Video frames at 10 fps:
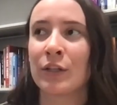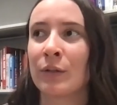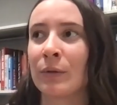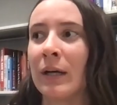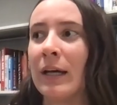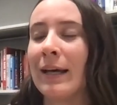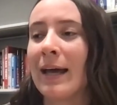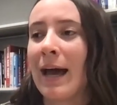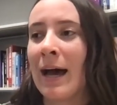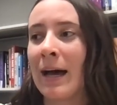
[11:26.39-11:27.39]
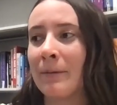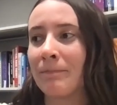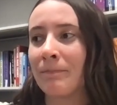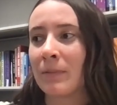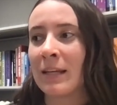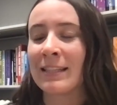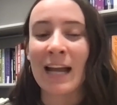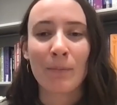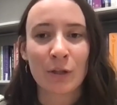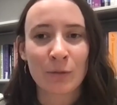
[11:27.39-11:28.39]
to
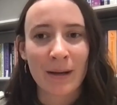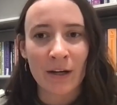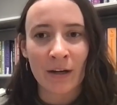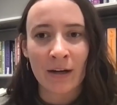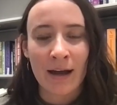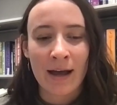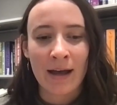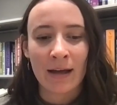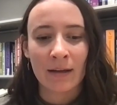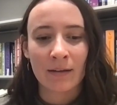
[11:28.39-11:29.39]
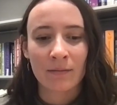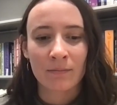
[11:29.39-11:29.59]
establish better